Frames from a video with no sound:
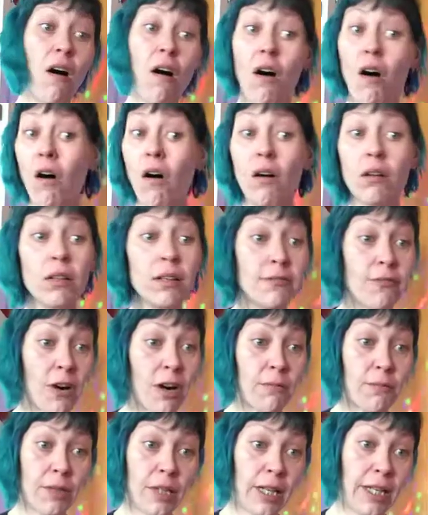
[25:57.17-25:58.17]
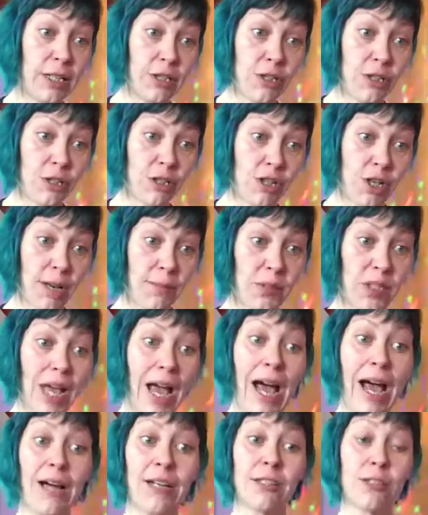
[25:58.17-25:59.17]
all of our relationships
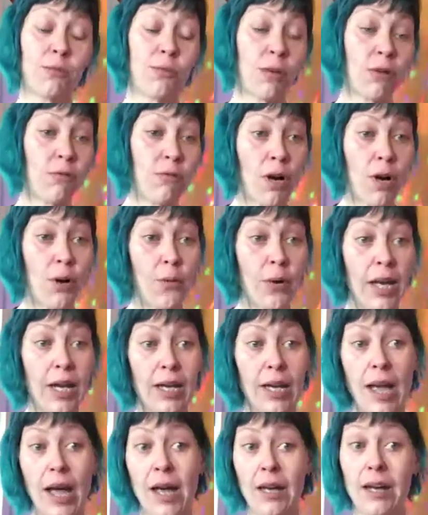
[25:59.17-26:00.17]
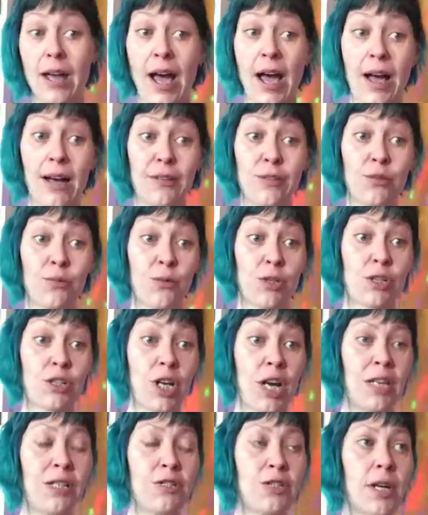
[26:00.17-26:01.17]
as we're growing and as we're
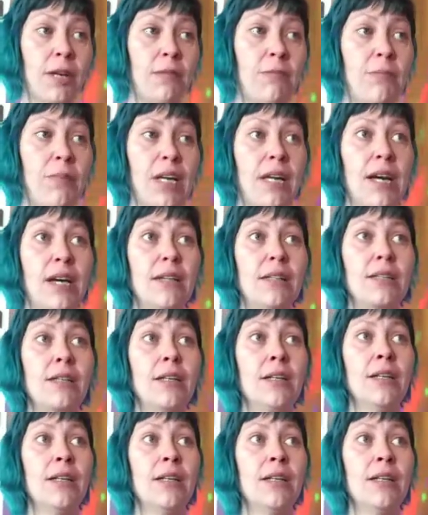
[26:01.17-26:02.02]
changing, because